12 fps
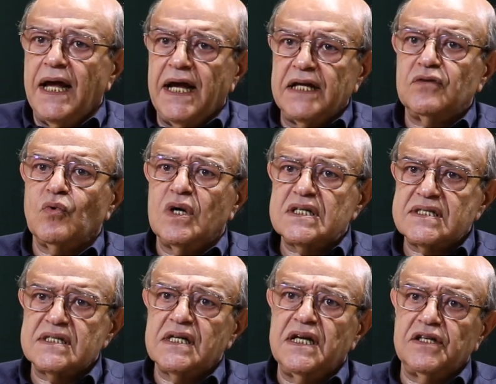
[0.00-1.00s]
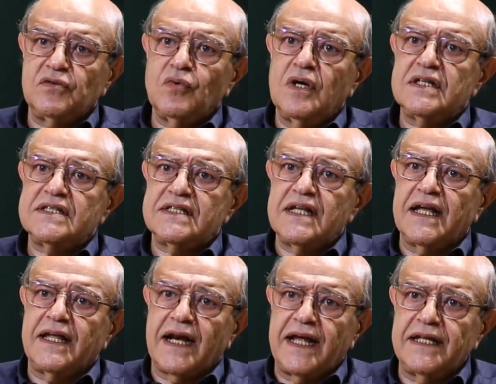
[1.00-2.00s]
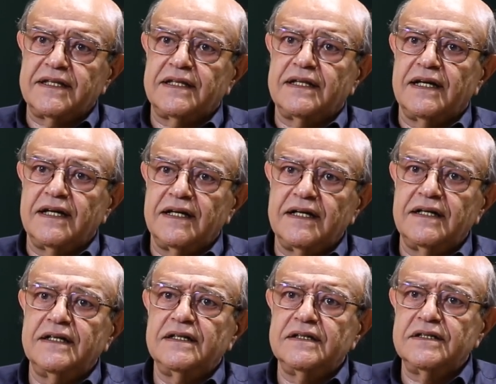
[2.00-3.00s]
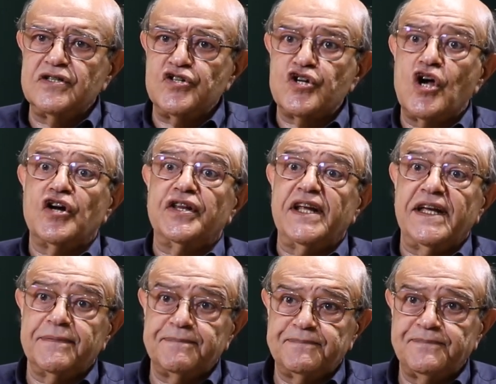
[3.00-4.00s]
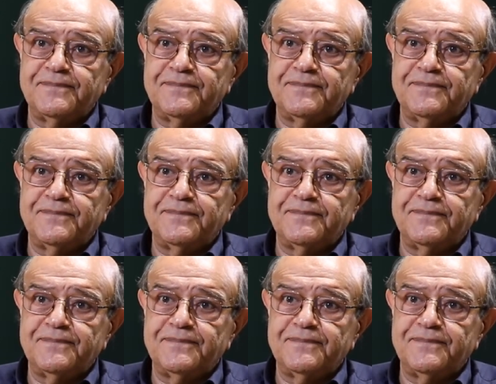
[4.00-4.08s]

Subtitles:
it was a great journey.